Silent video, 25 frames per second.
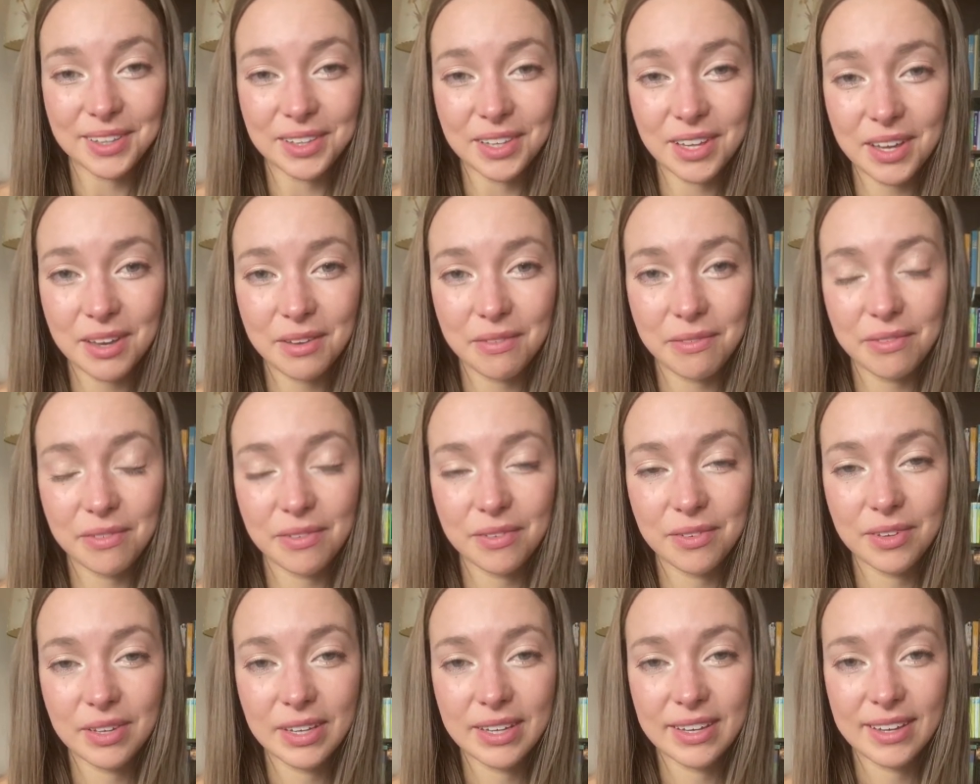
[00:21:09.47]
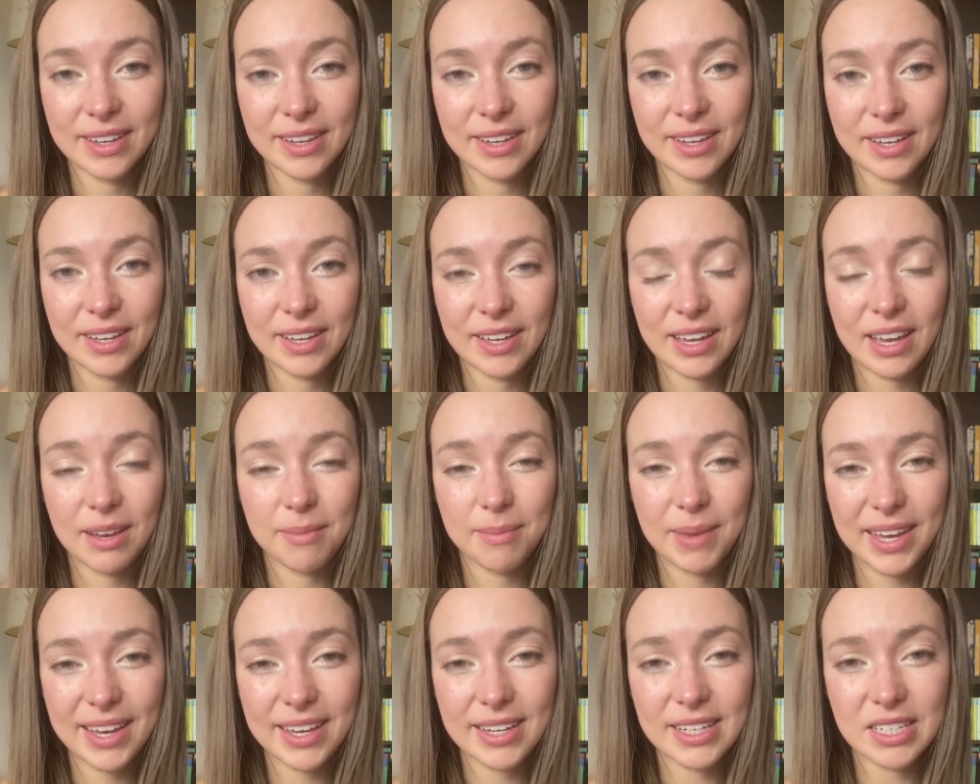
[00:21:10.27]
live and
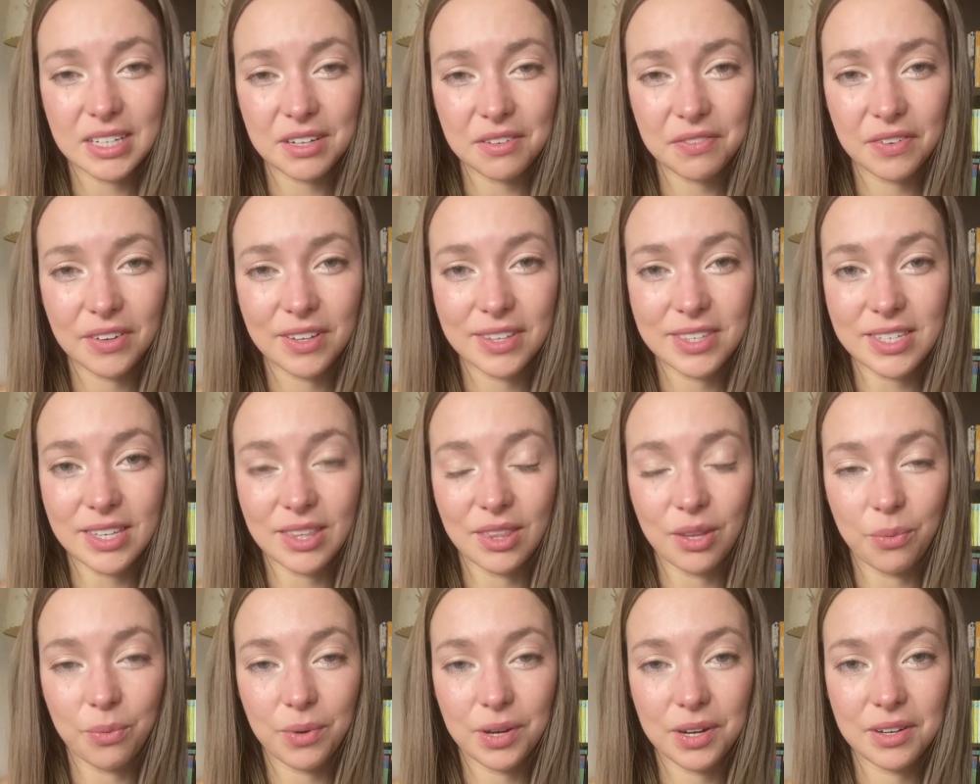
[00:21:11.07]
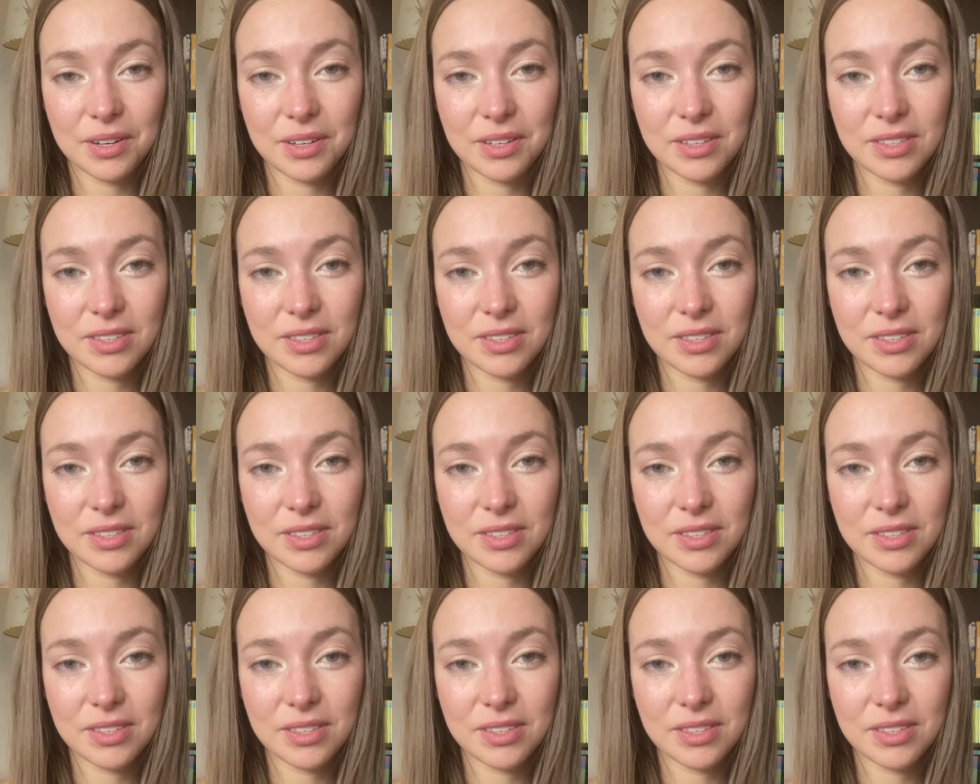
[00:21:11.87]
make a difference in the world.